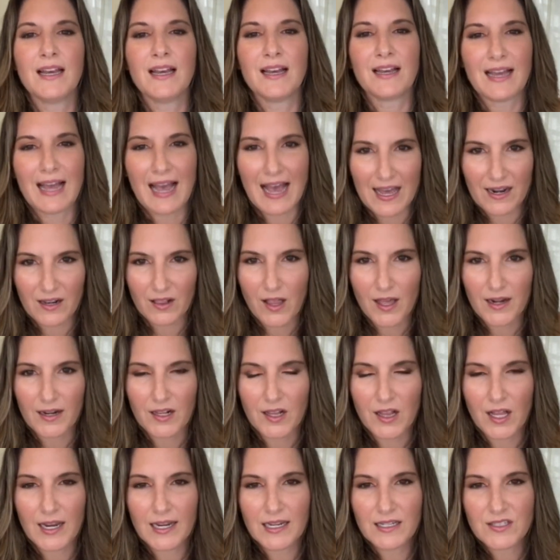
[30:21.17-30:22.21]
had a lot of
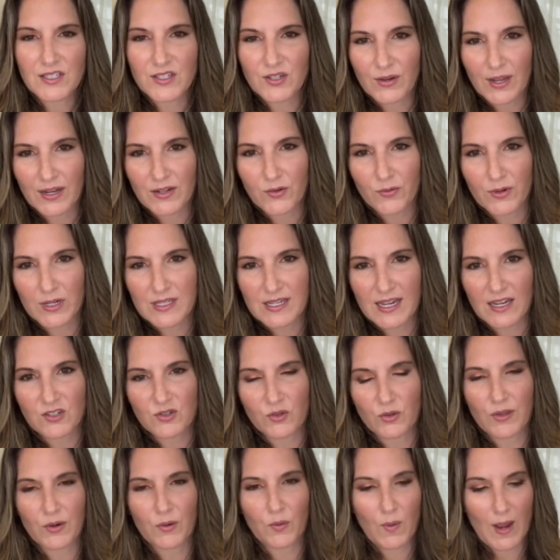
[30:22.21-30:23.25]
clients who had to
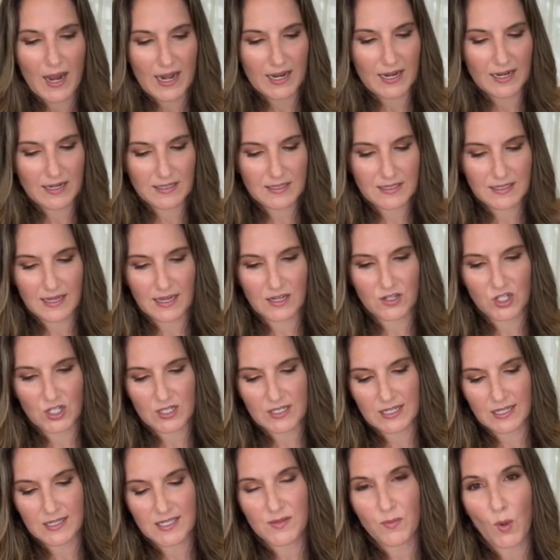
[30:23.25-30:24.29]
reschedule their weddings and just
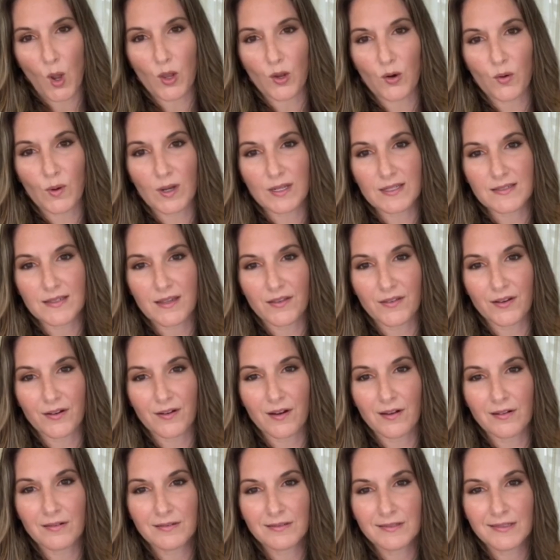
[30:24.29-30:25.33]
did smaller ones on their
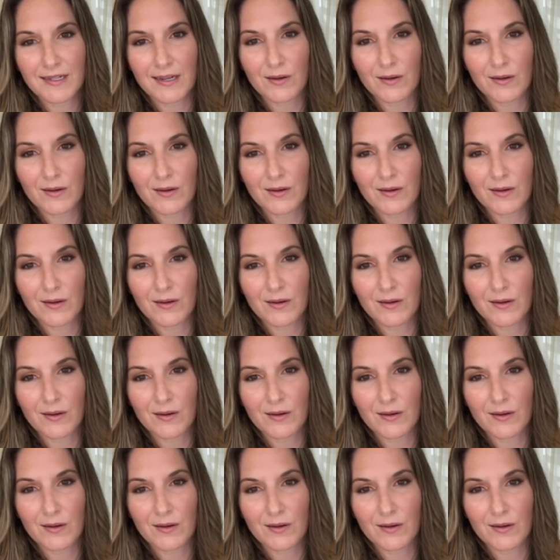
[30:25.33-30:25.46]
own